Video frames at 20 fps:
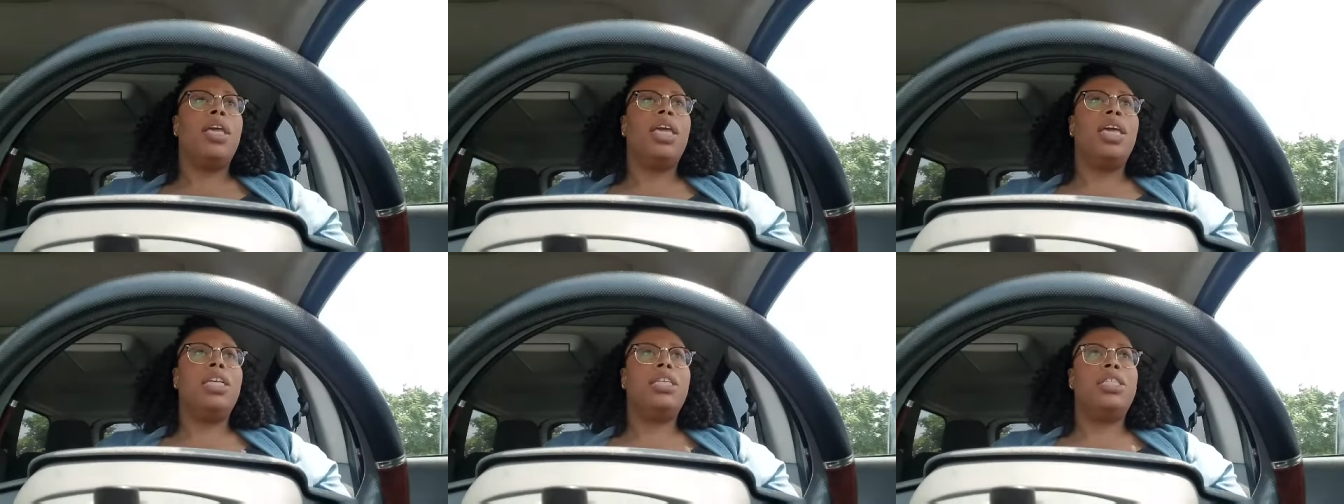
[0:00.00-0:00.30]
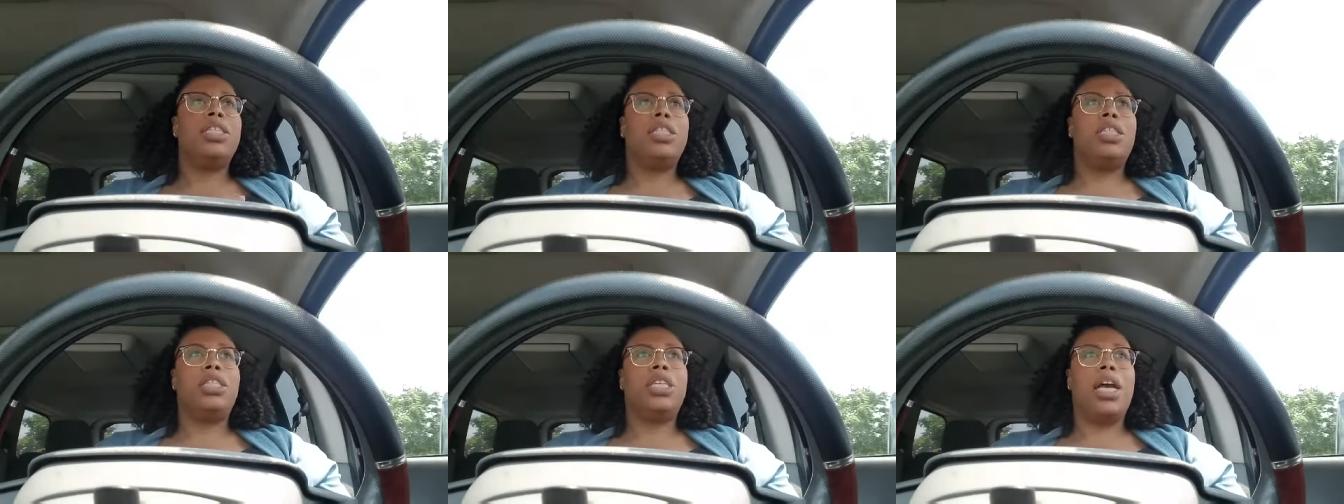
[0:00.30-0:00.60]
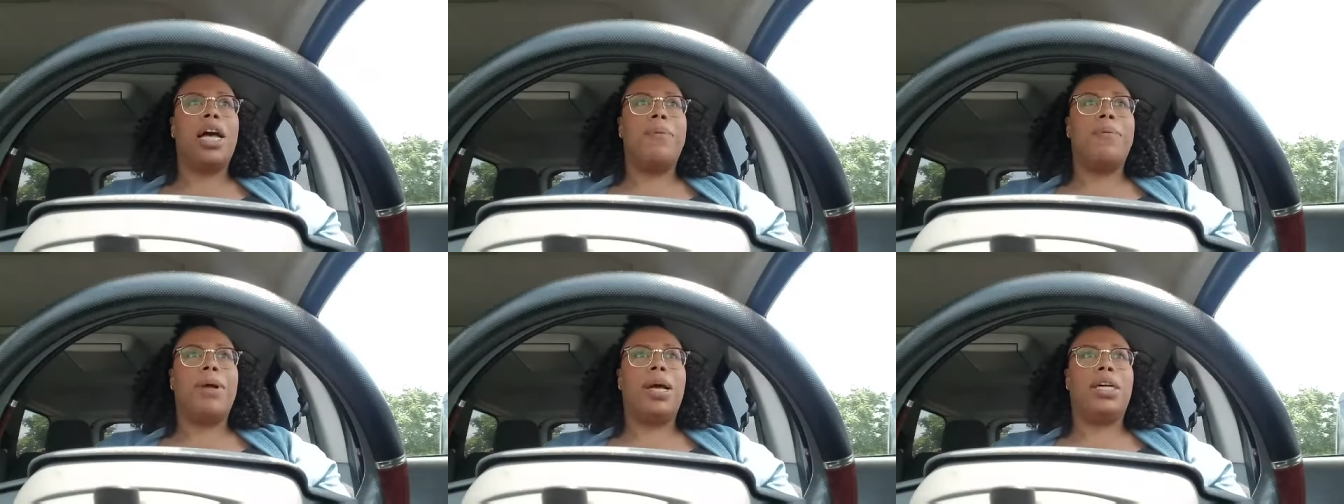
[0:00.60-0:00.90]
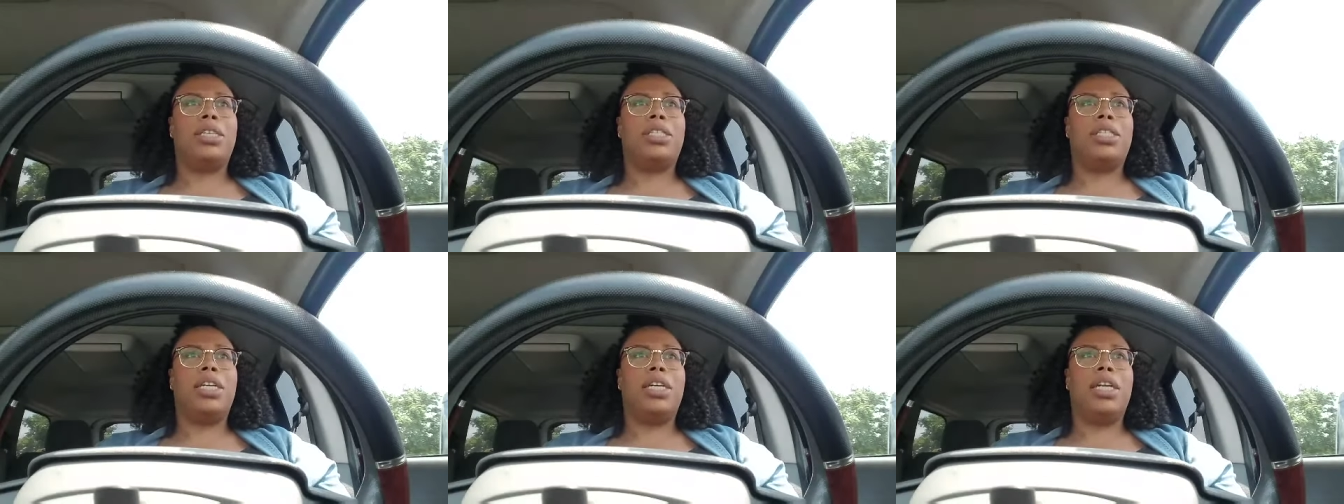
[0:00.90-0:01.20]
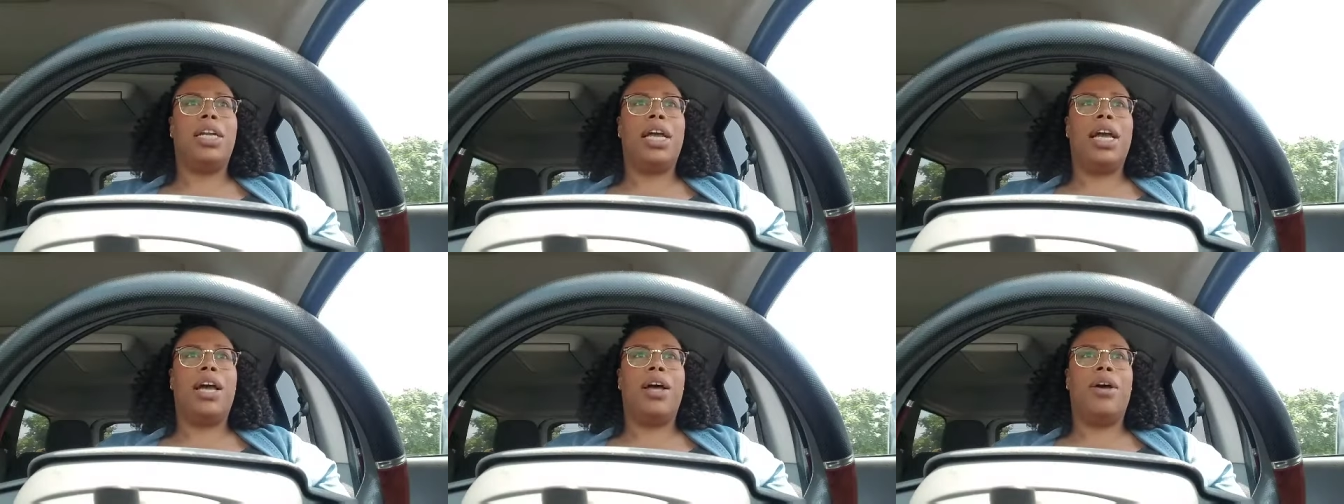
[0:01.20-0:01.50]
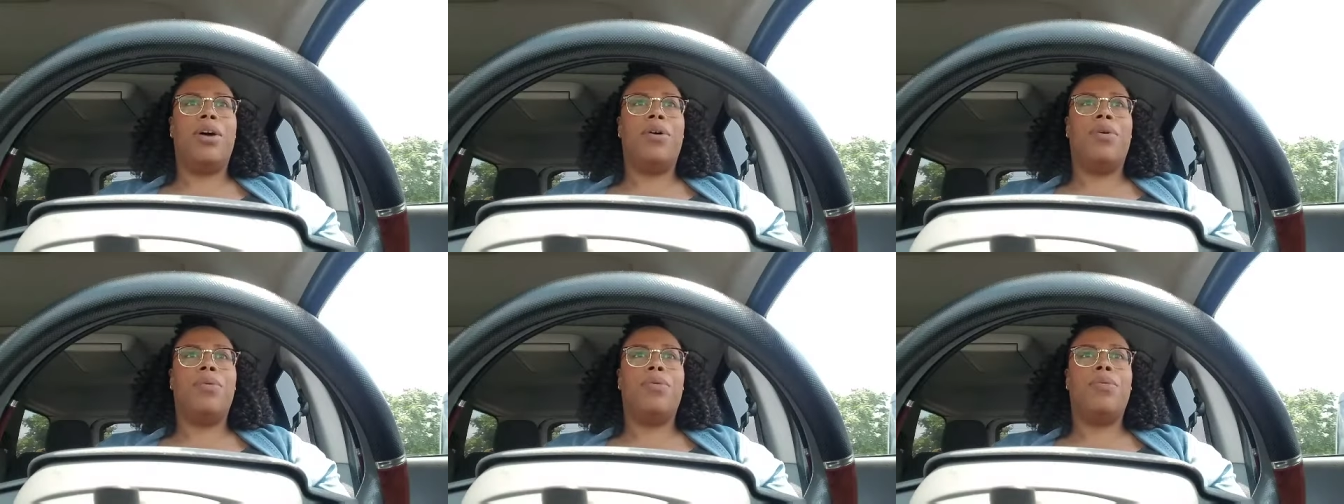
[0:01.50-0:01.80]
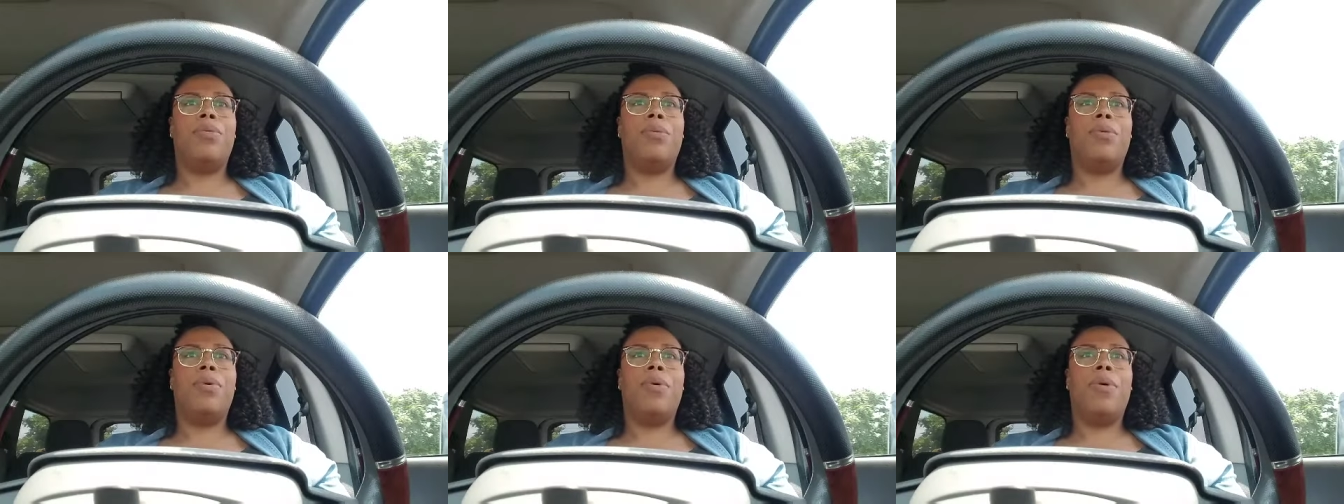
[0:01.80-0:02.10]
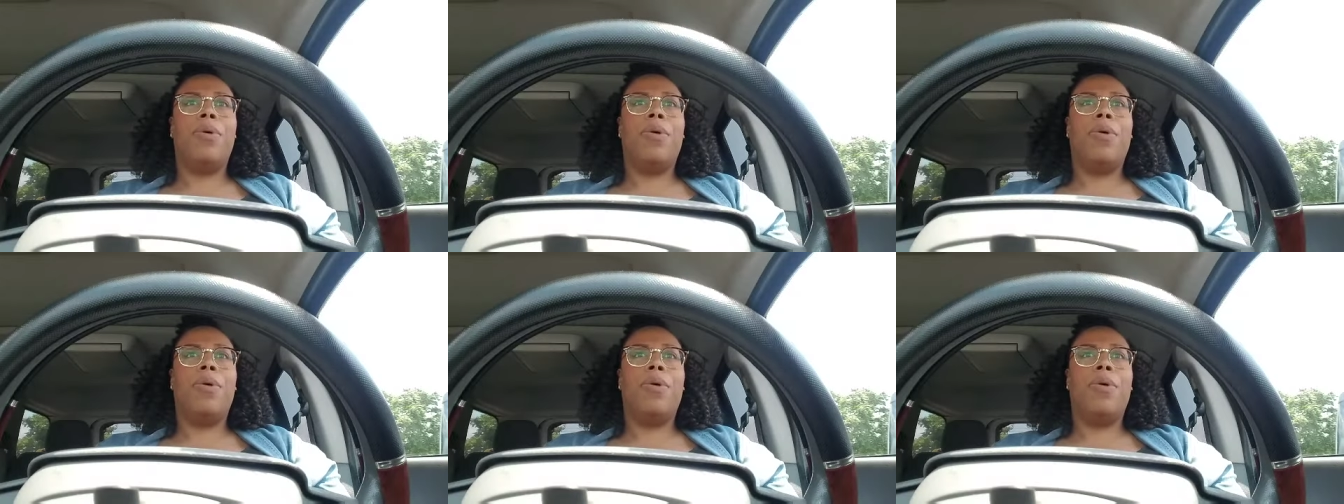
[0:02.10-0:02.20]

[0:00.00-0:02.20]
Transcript: Keisha's shop got shut down.